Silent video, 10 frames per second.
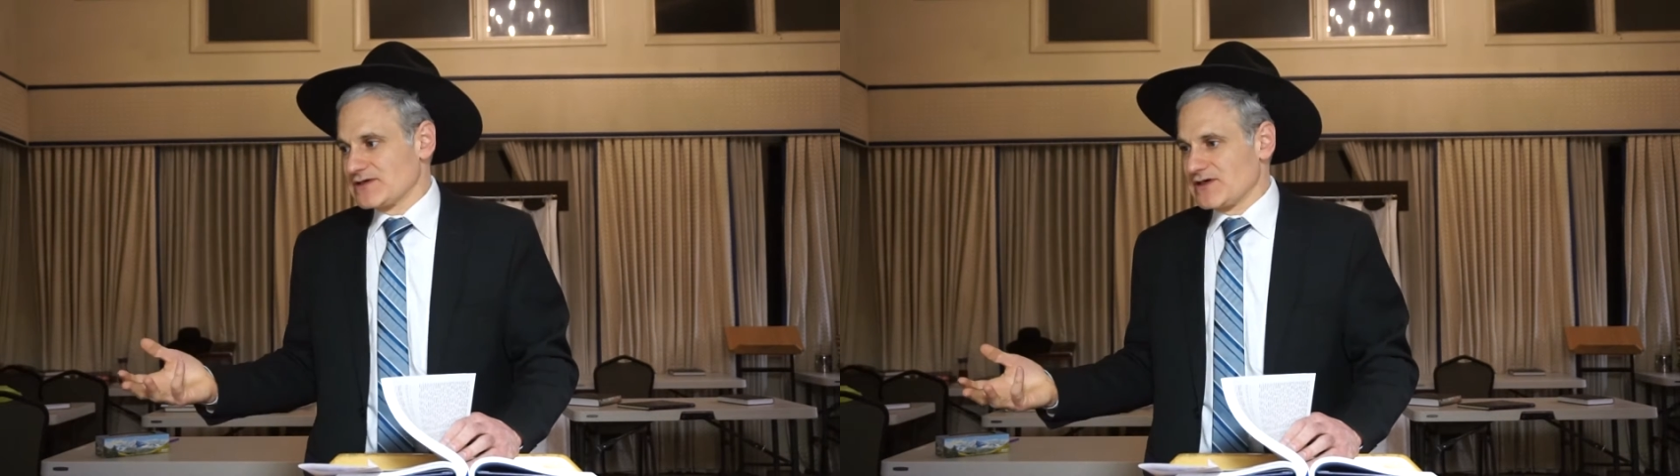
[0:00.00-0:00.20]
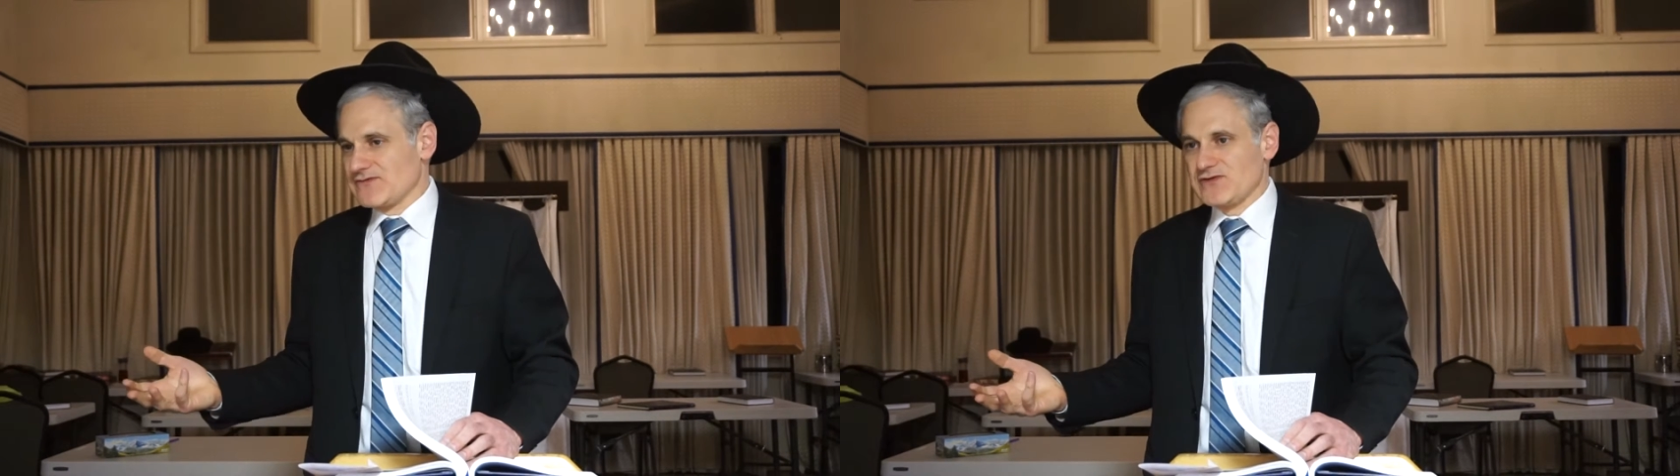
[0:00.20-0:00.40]

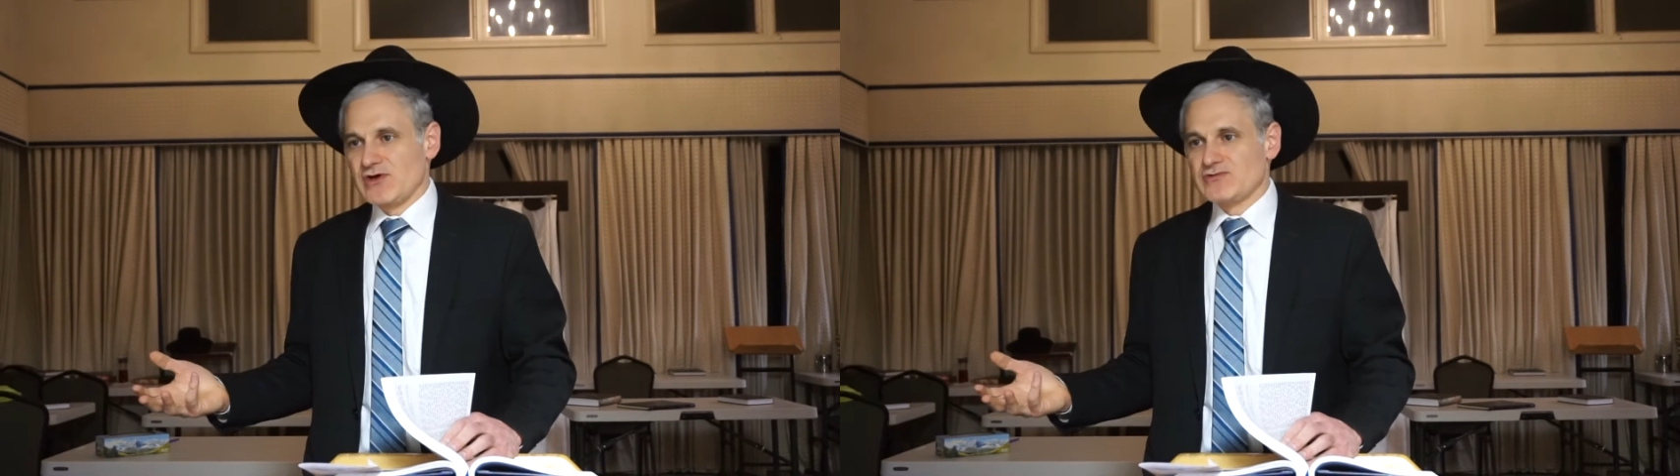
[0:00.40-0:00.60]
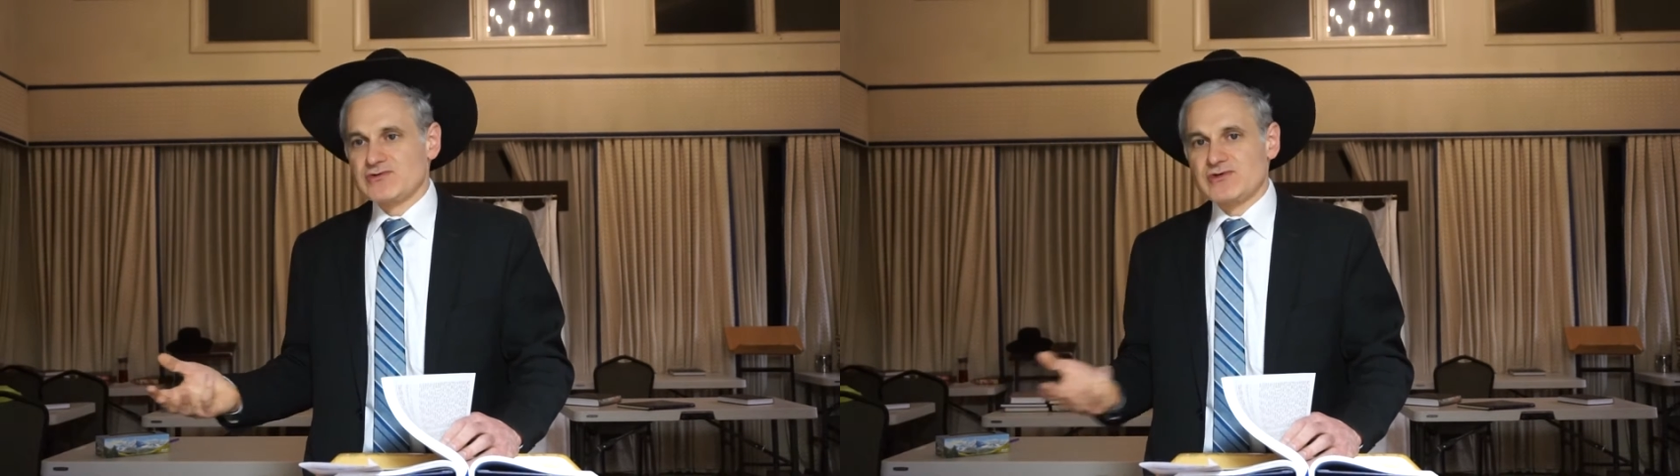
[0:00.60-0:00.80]
If you
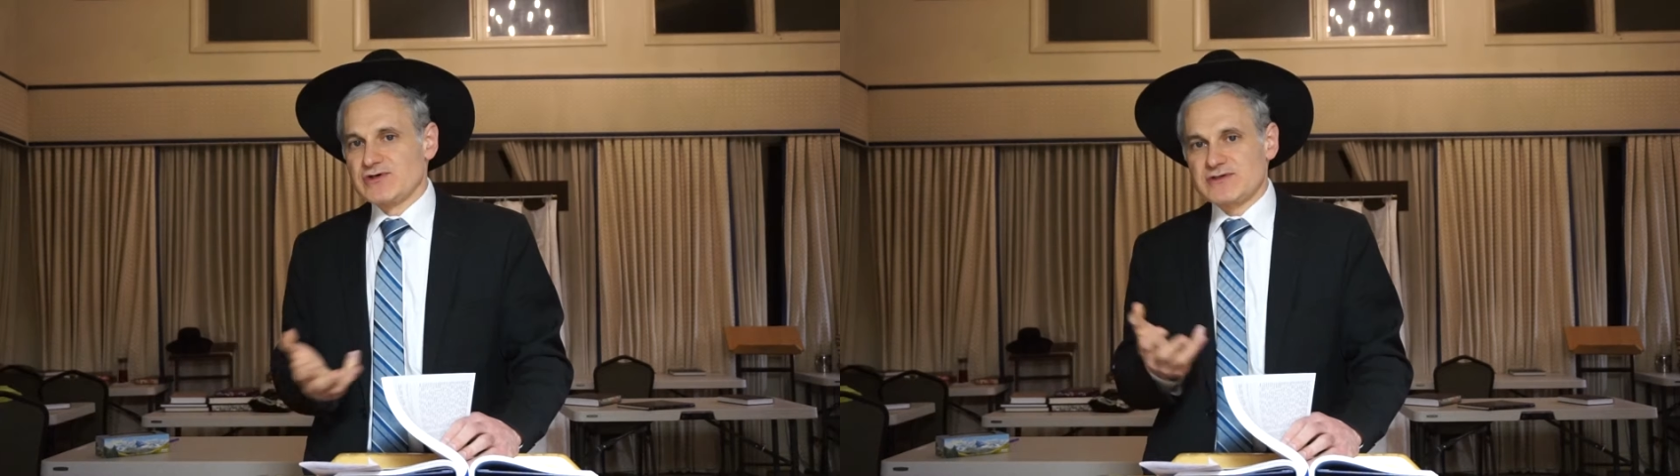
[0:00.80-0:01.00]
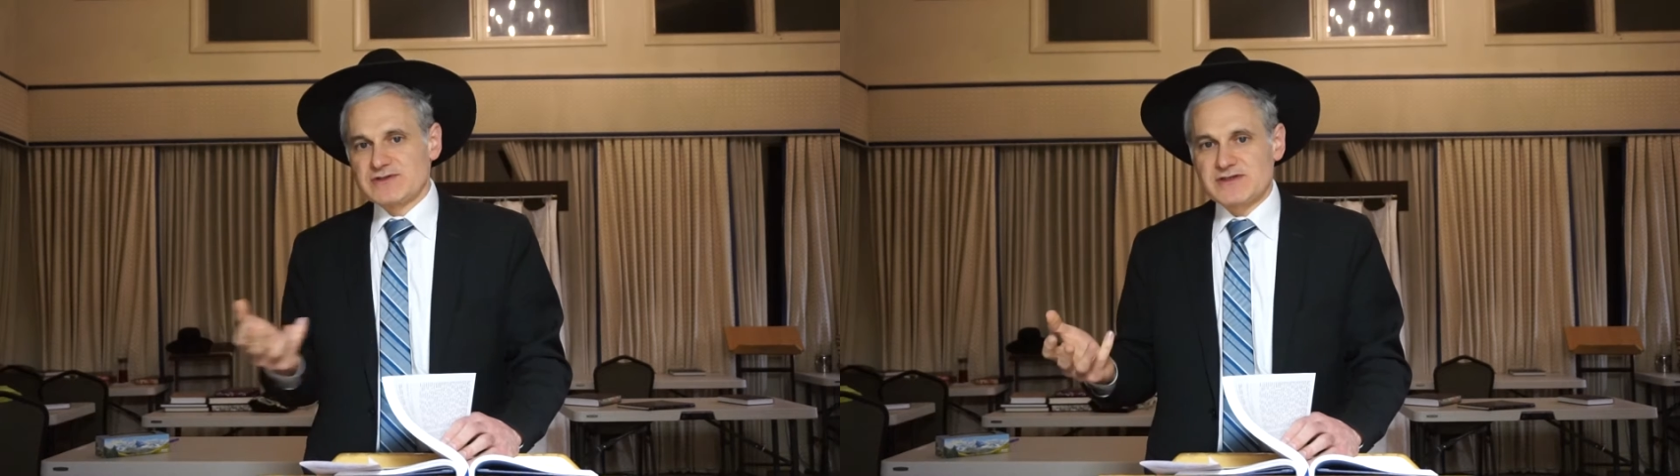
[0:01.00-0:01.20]
don't do
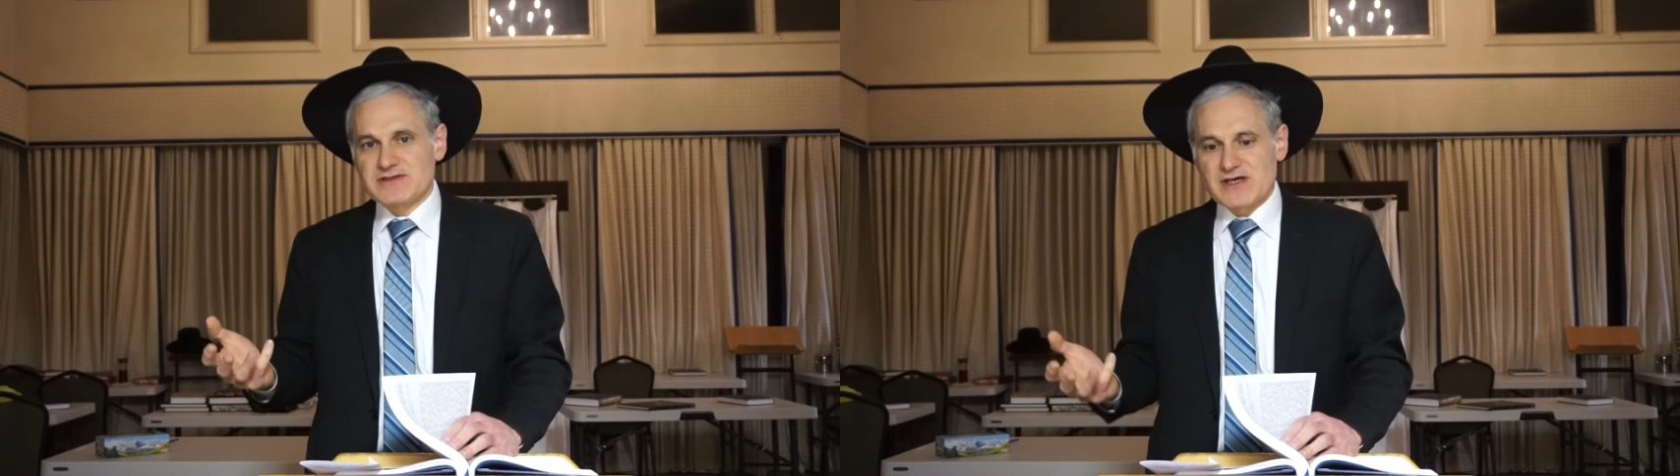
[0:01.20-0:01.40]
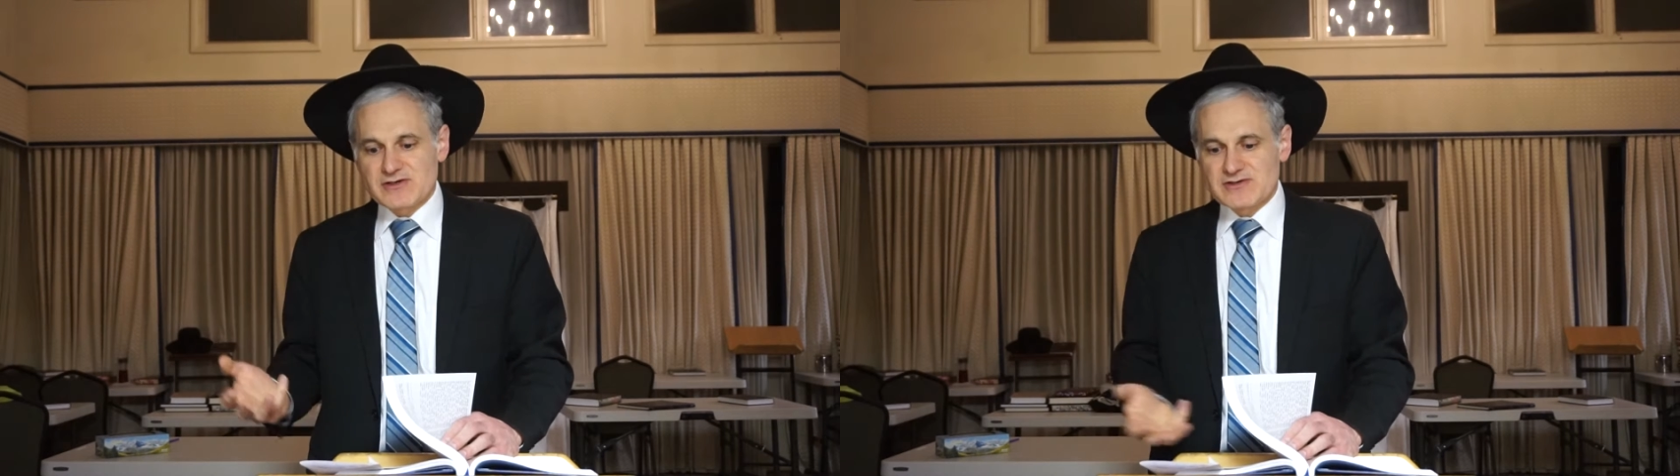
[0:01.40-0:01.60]
good, then
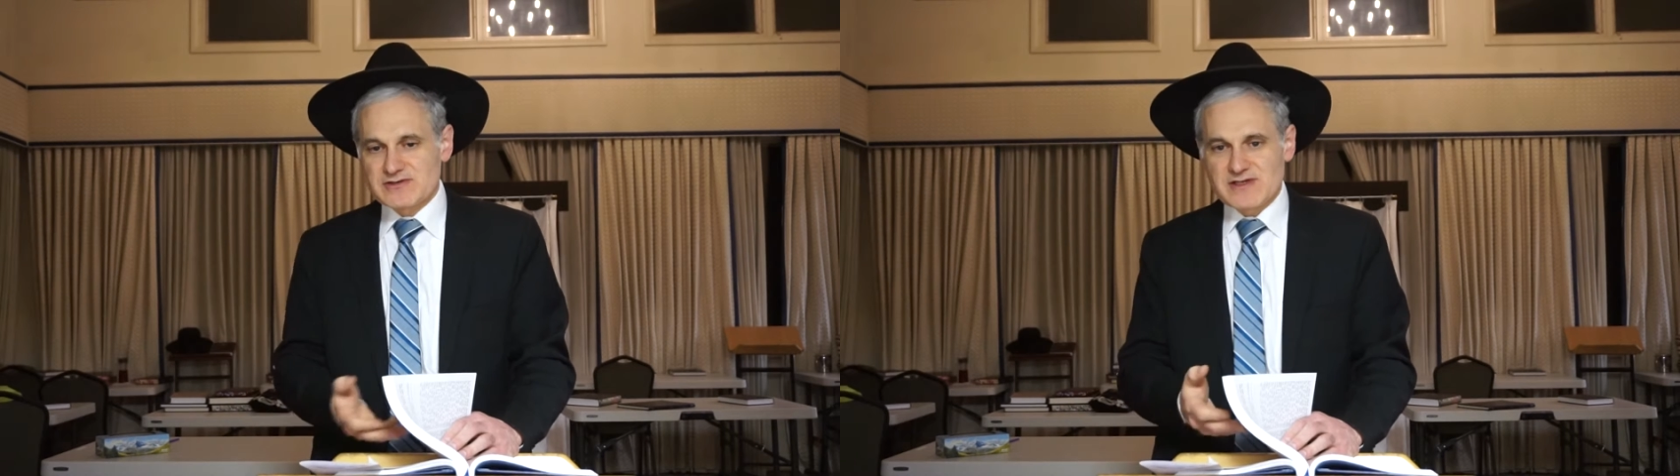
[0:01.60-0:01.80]
you're not good.